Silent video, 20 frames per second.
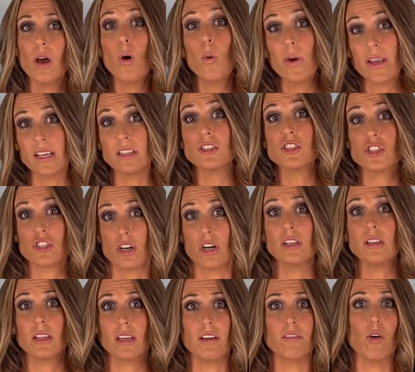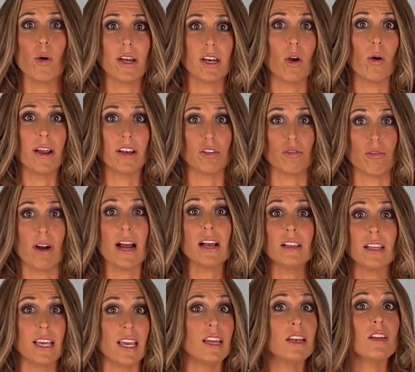We can certainly avoid going
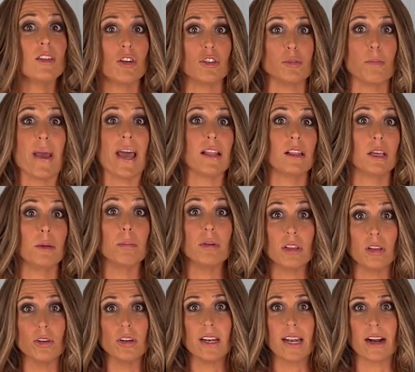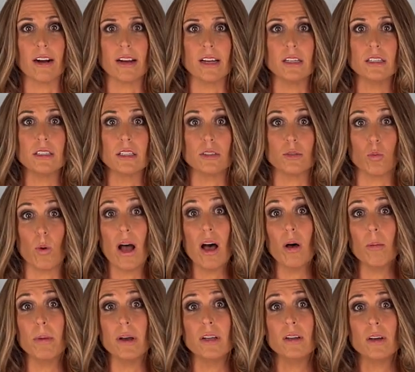directly into those badly polluted areas as well,
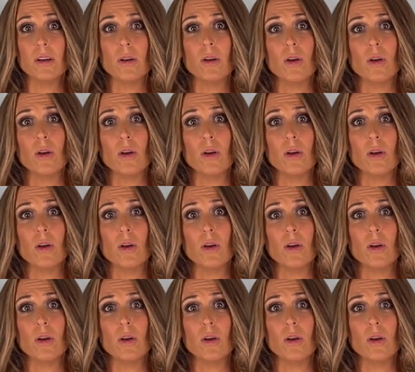but